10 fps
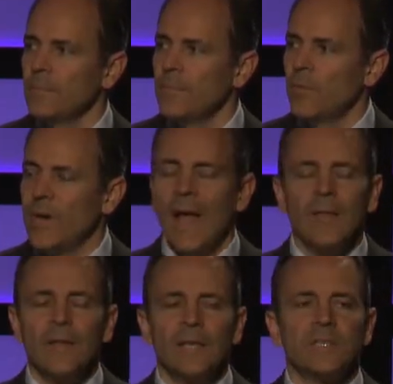The
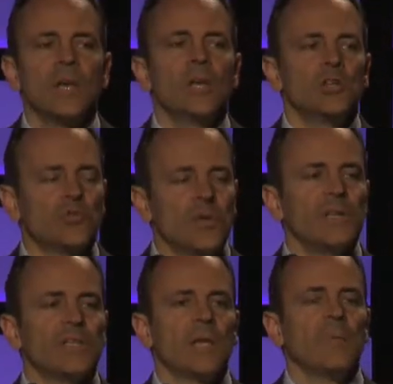reality is
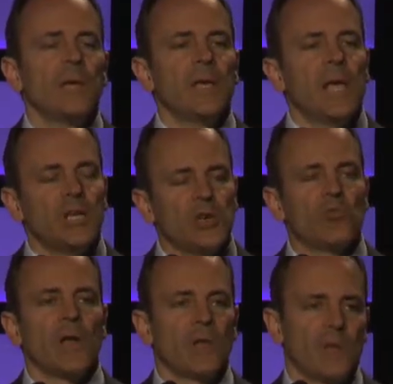trees can be a
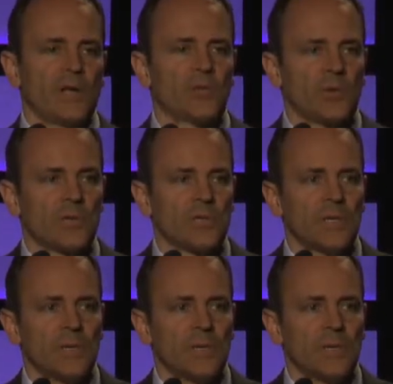great resource.